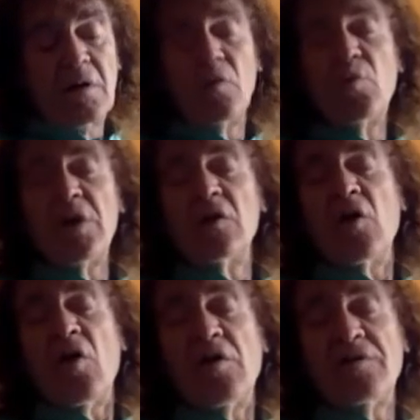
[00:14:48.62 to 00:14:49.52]
will
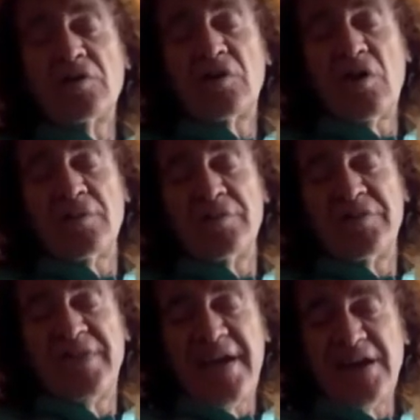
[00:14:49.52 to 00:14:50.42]

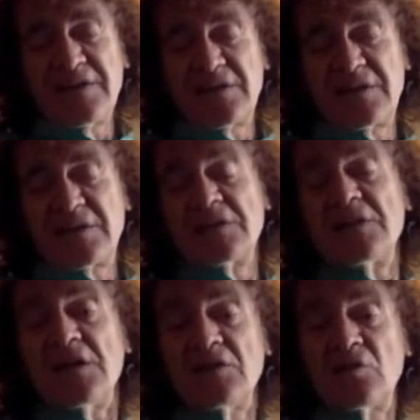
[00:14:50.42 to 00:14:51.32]
overcome death
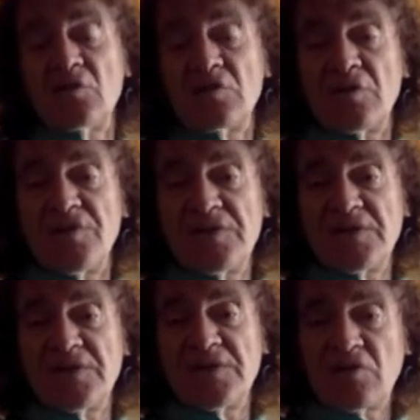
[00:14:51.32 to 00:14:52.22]
into the
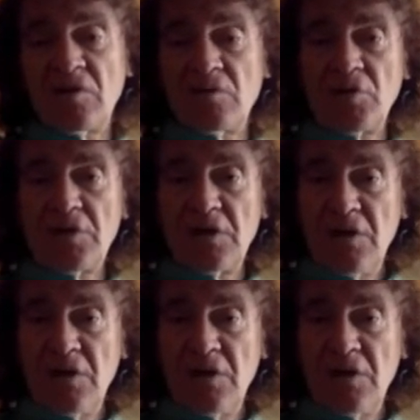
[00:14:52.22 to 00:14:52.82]
physical body?